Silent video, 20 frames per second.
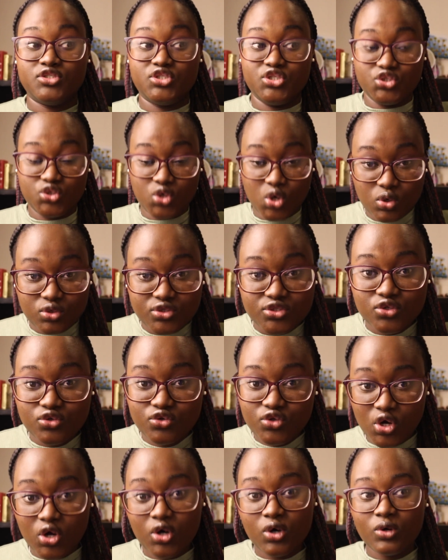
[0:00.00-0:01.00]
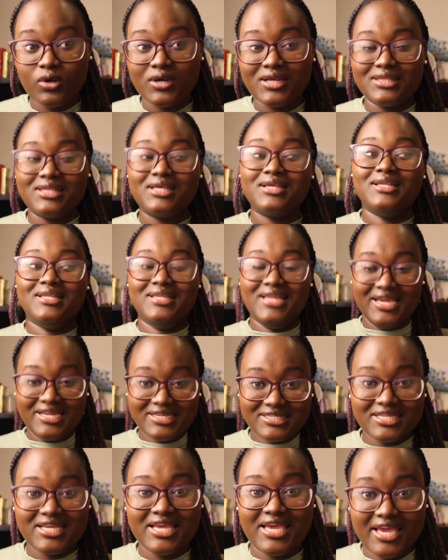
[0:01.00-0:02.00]
Did you also know that
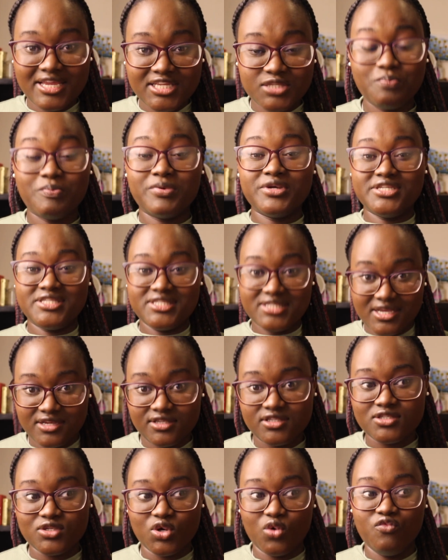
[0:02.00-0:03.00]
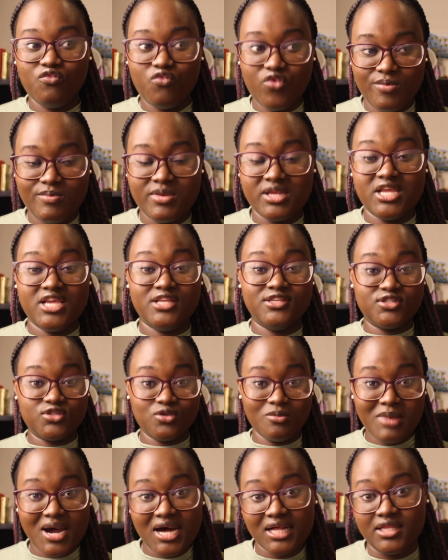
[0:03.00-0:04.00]
98% of women in
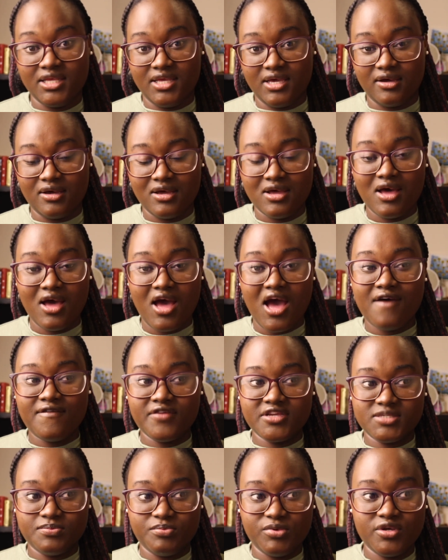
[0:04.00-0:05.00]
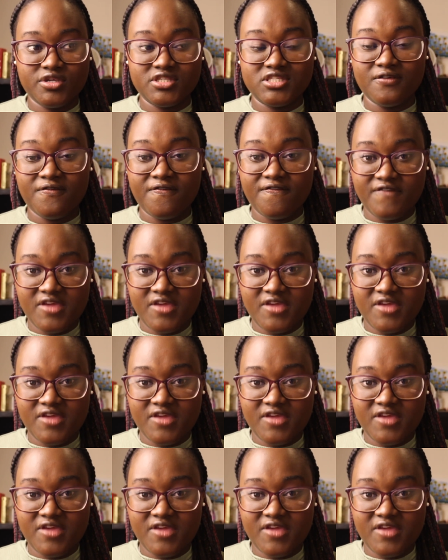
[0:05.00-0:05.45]
Somalia have experienced